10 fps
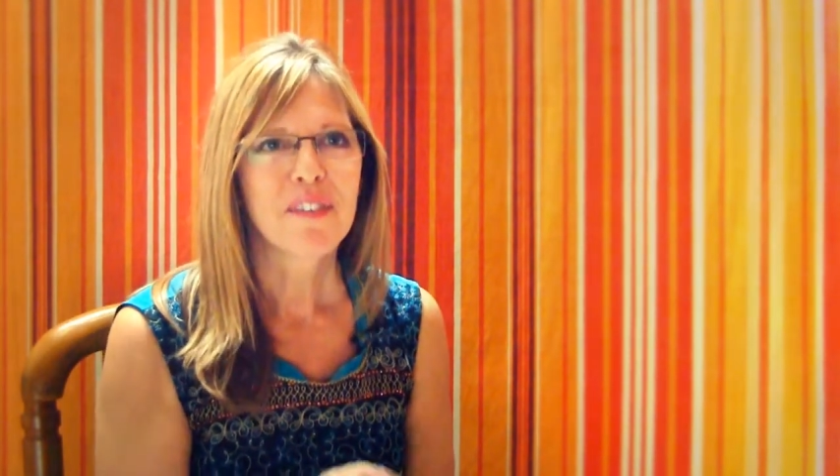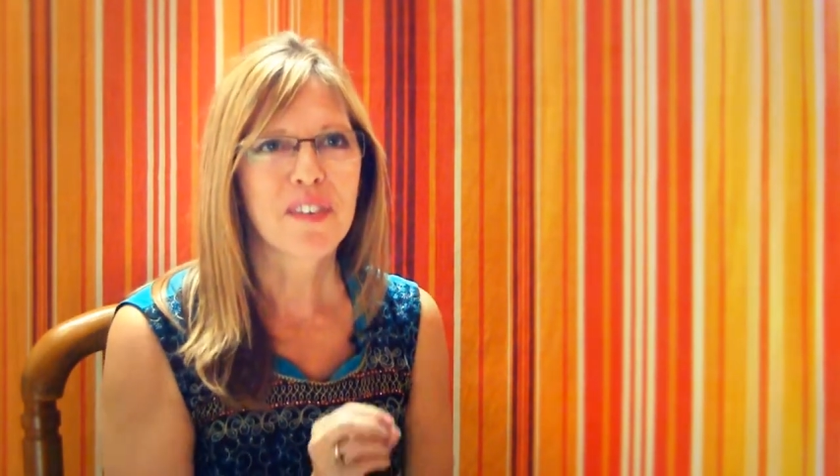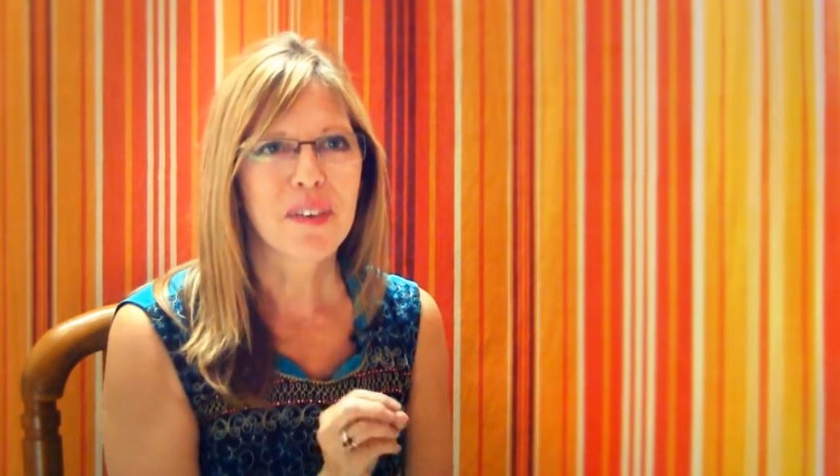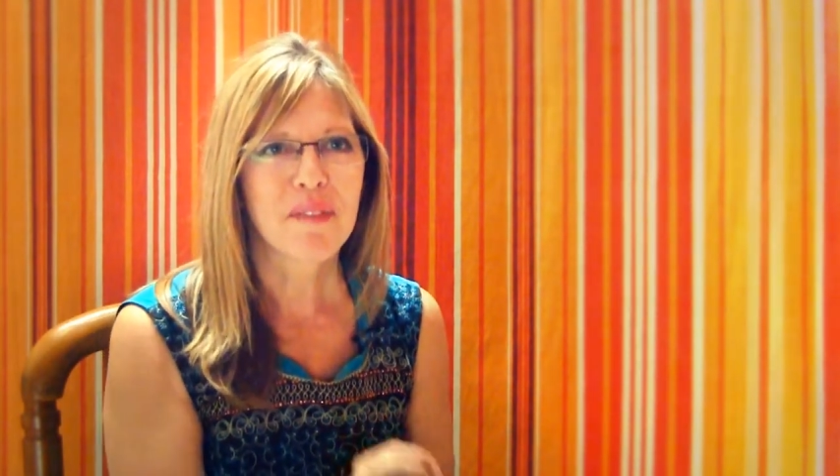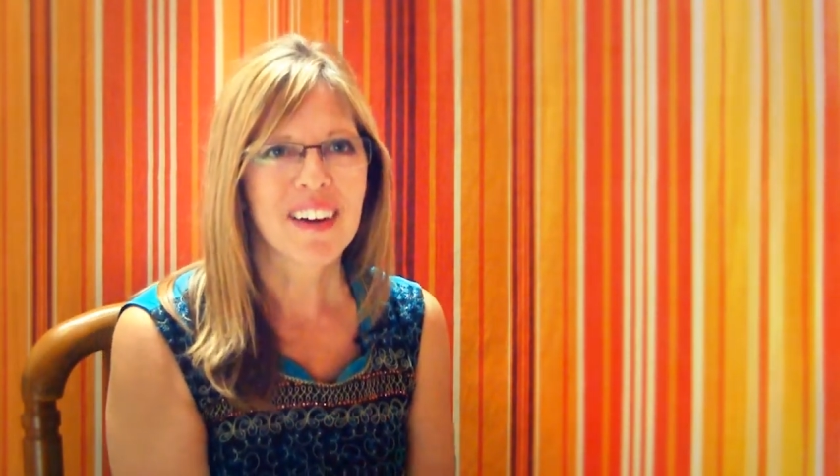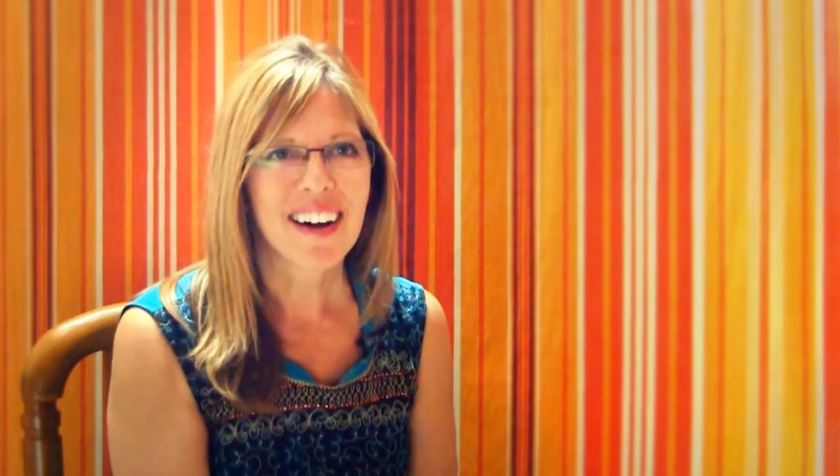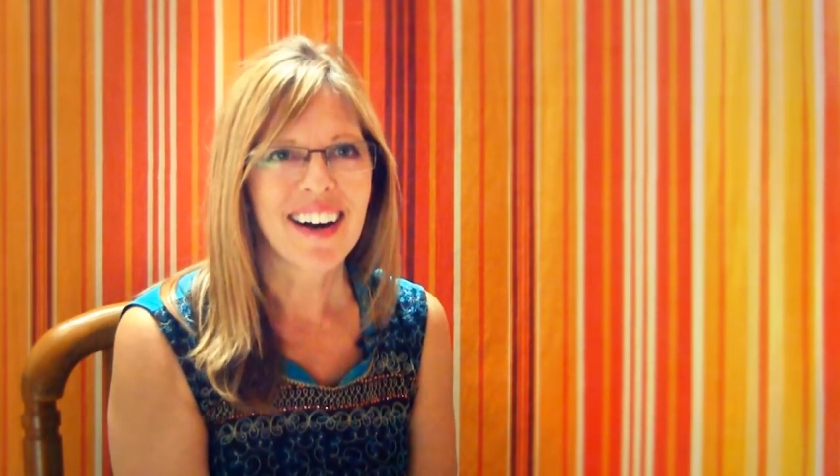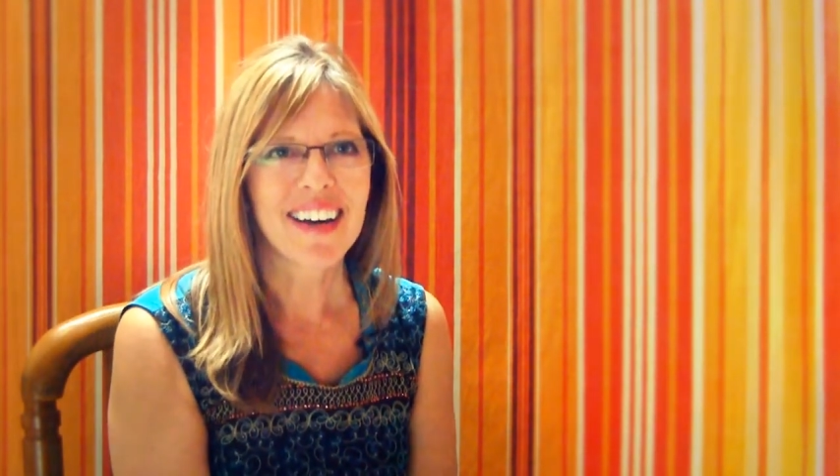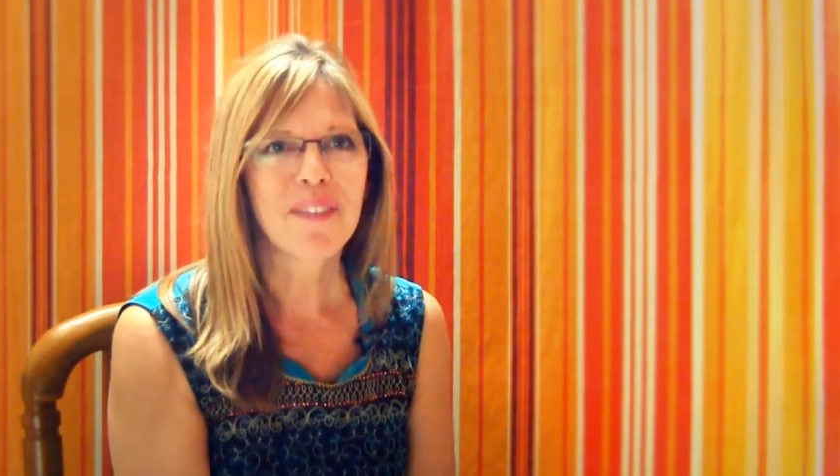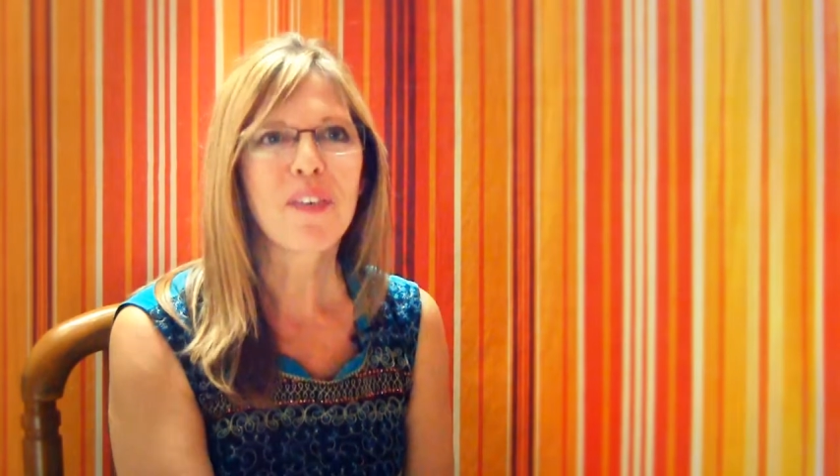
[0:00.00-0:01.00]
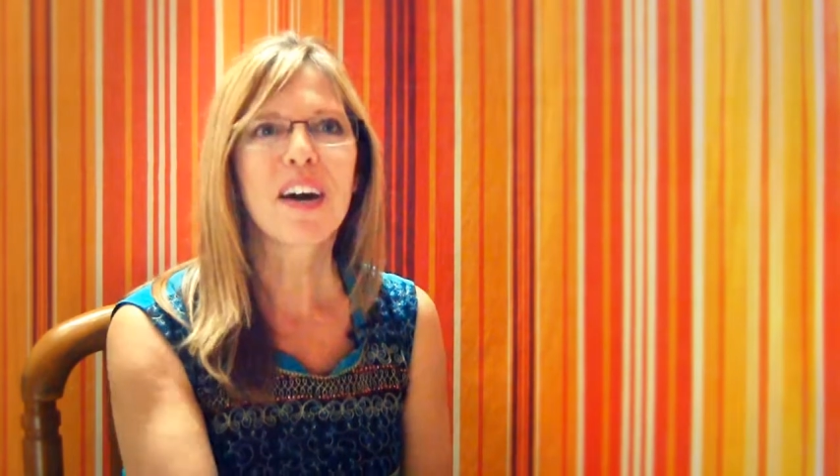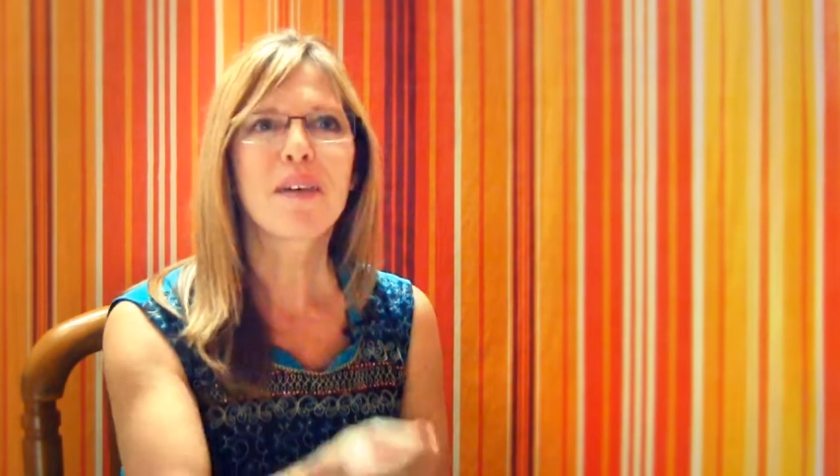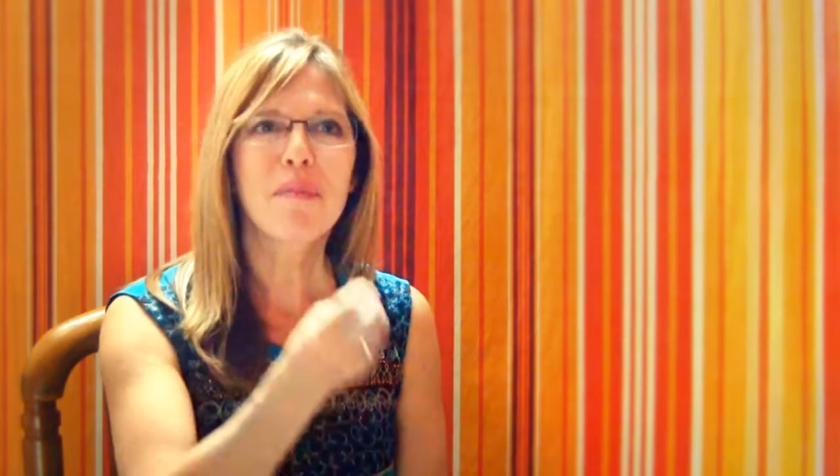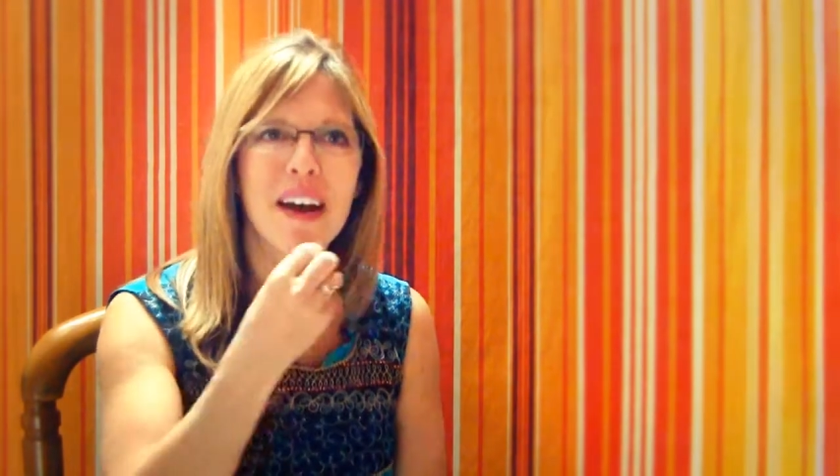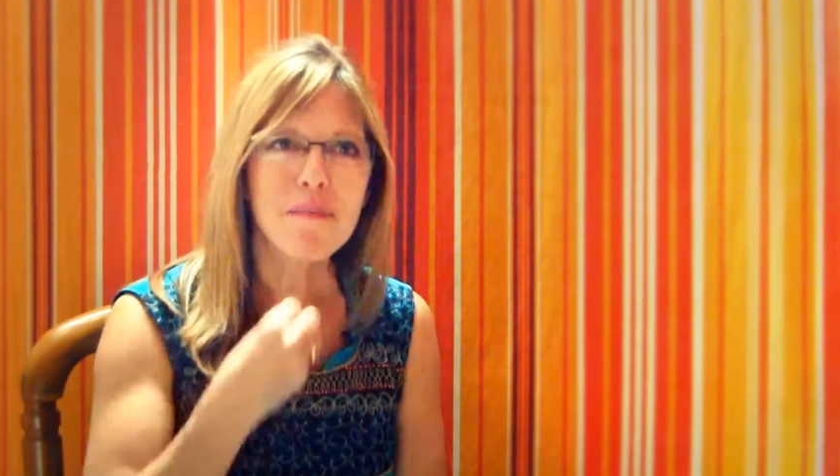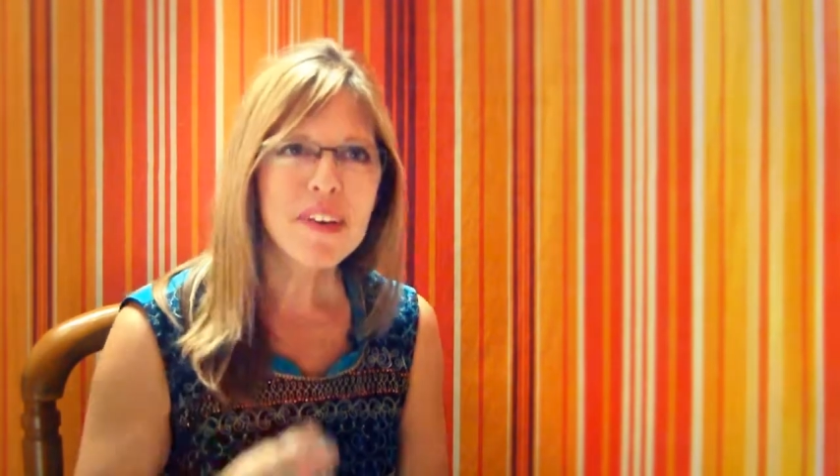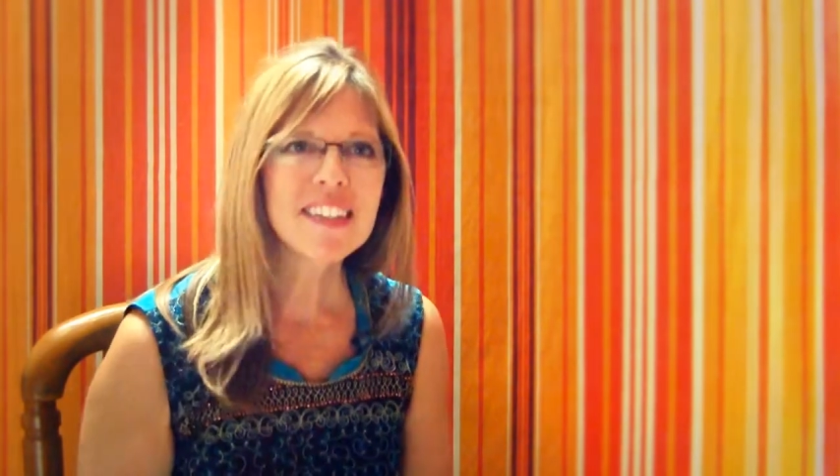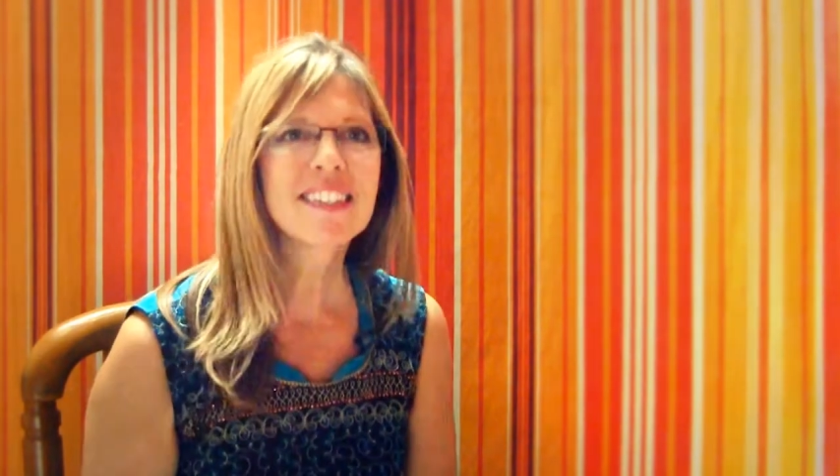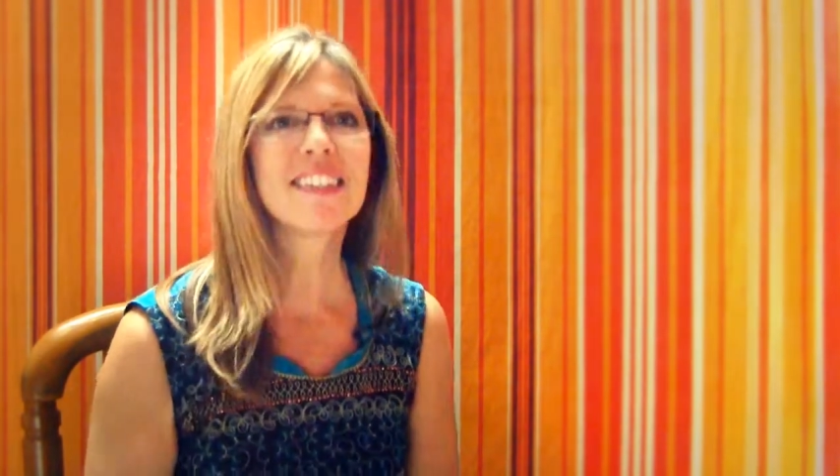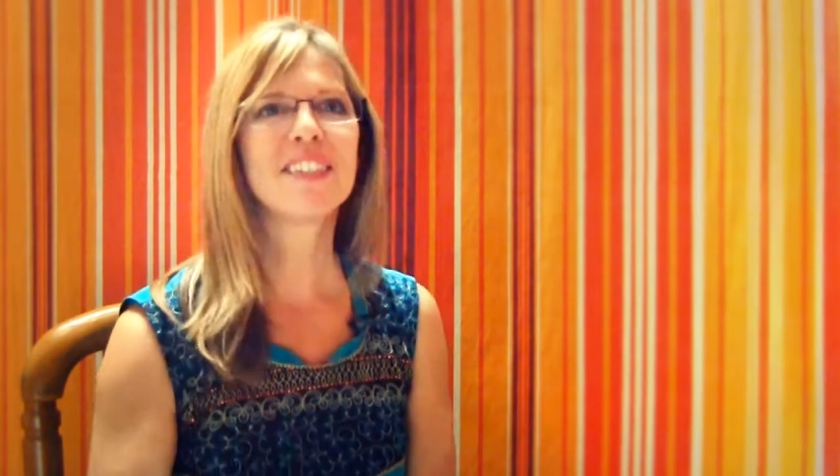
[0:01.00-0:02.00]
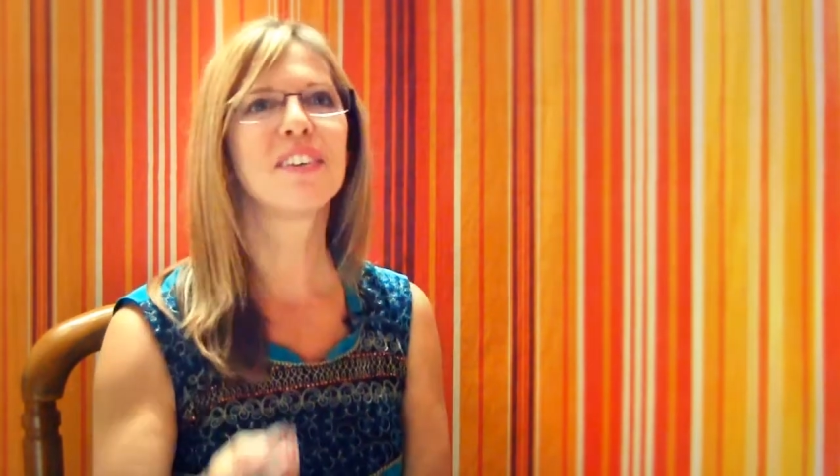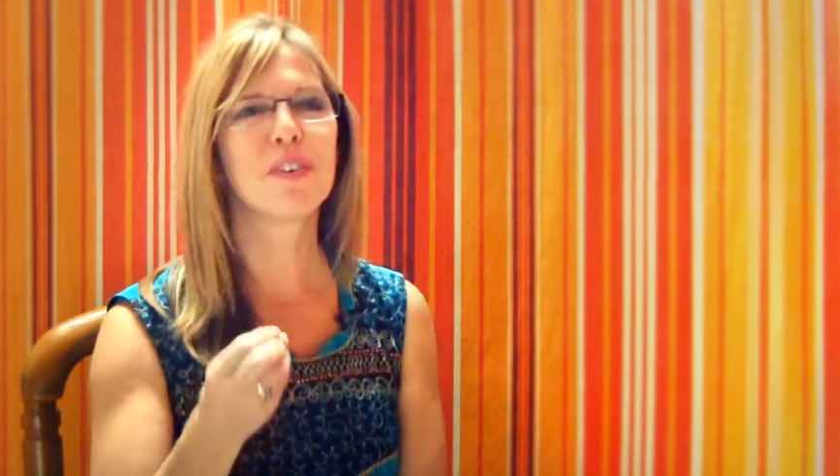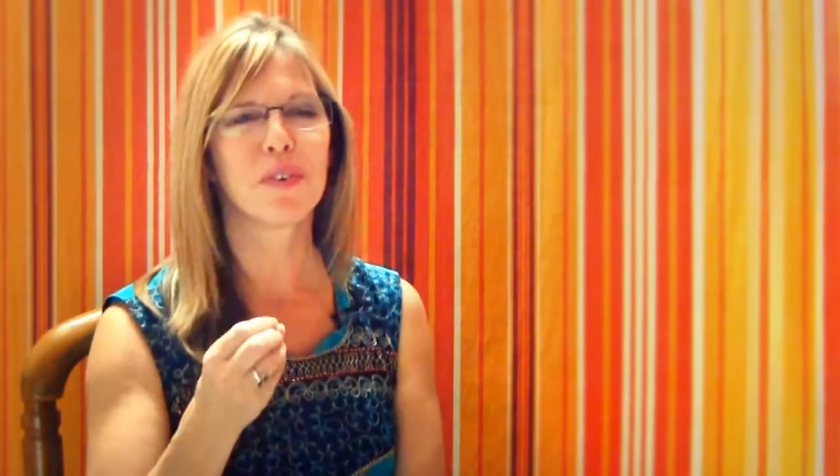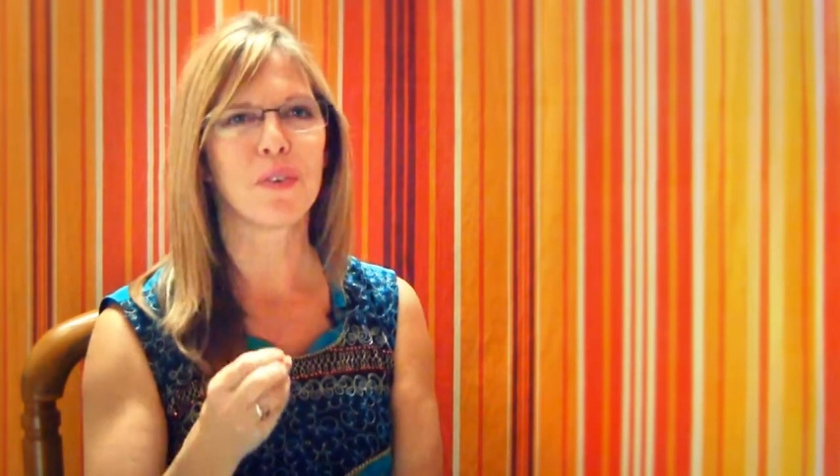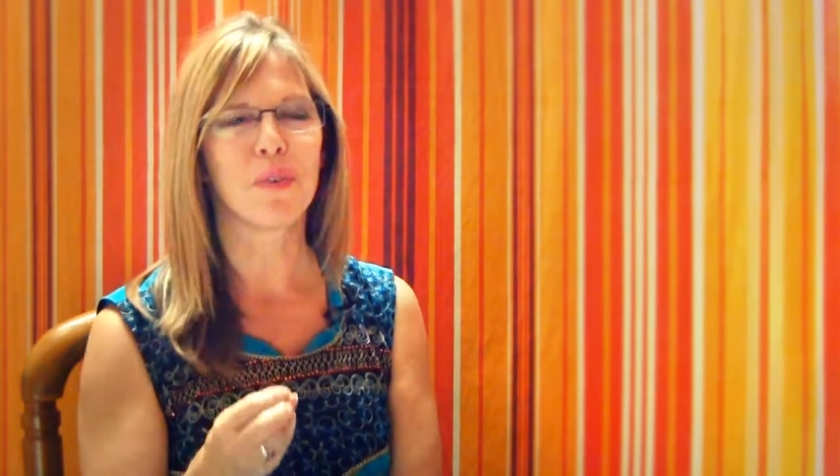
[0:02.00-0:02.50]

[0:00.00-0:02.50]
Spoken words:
from God, what am I meant to do?